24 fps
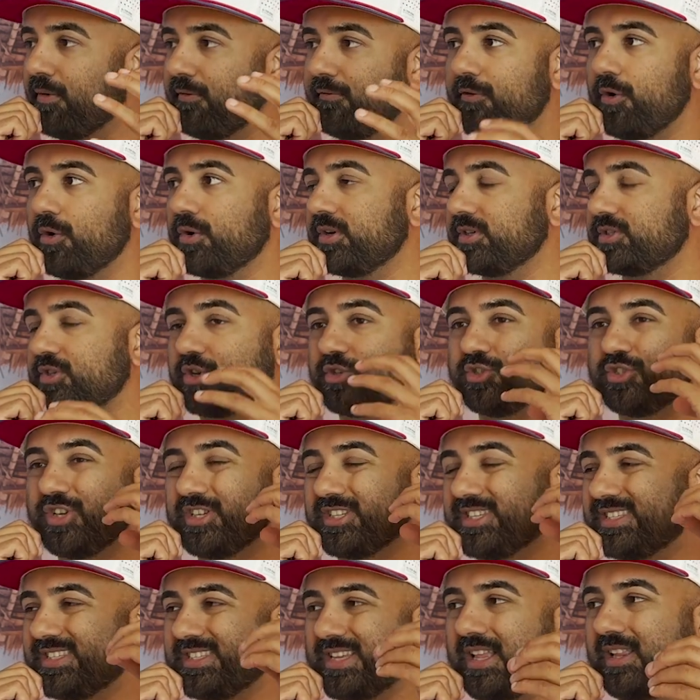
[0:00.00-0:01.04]
focus on
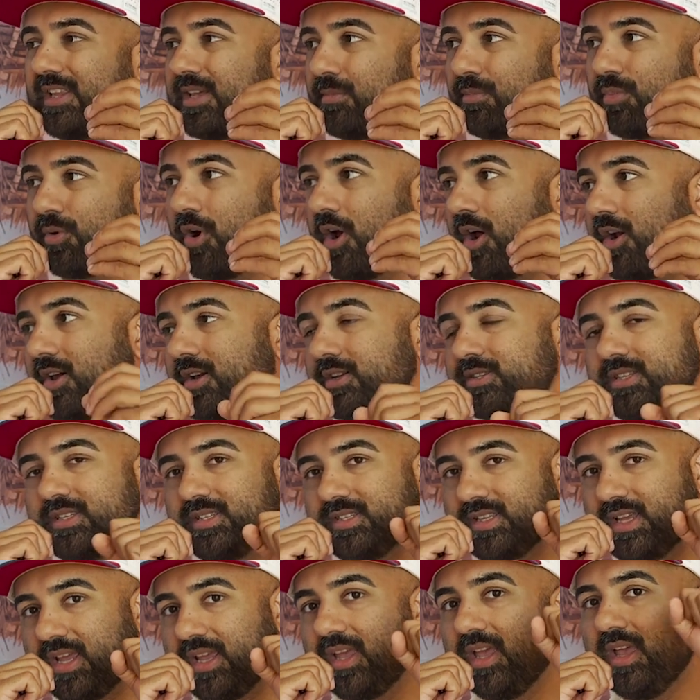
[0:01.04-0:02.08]
just selling product and
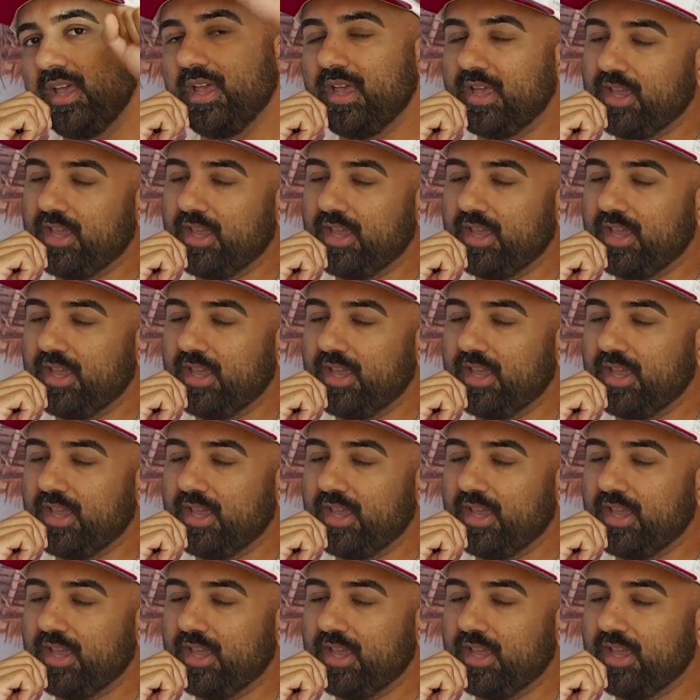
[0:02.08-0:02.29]
saying,